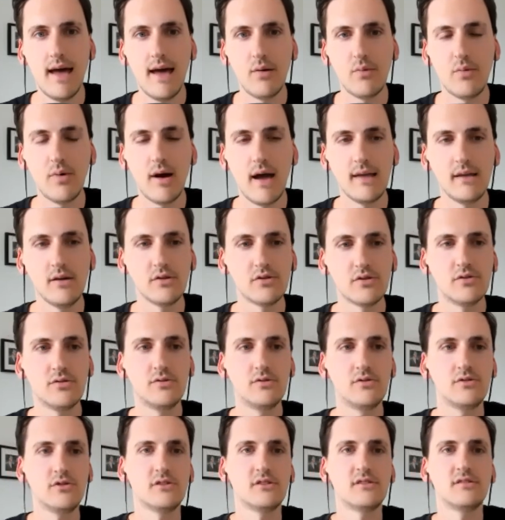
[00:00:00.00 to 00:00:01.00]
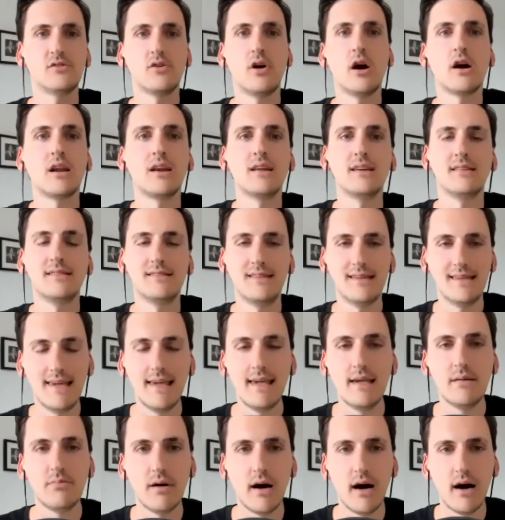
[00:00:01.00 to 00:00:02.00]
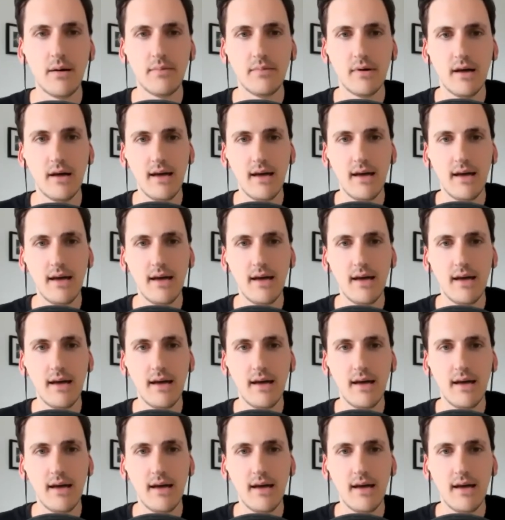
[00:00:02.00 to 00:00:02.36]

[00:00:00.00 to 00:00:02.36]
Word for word: where you're just struggling to keep up.